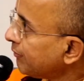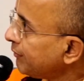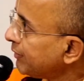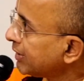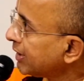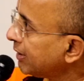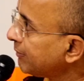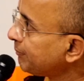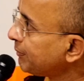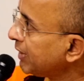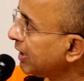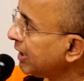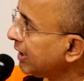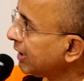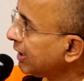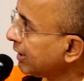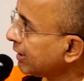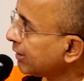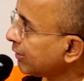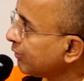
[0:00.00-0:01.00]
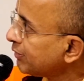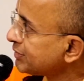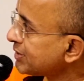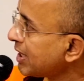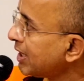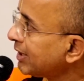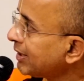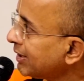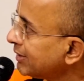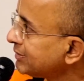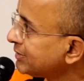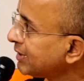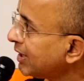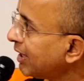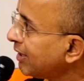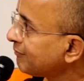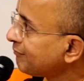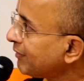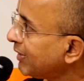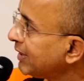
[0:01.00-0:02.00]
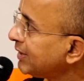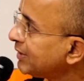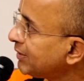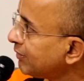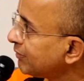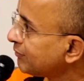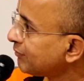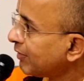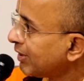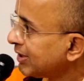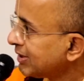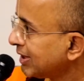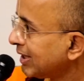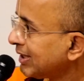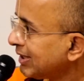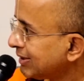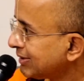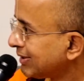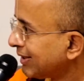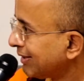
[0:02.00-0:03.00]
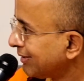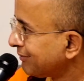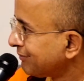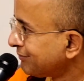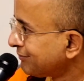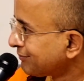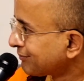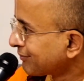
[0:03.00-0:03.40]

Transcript: we can pay a little closer attention and find out what is the reason.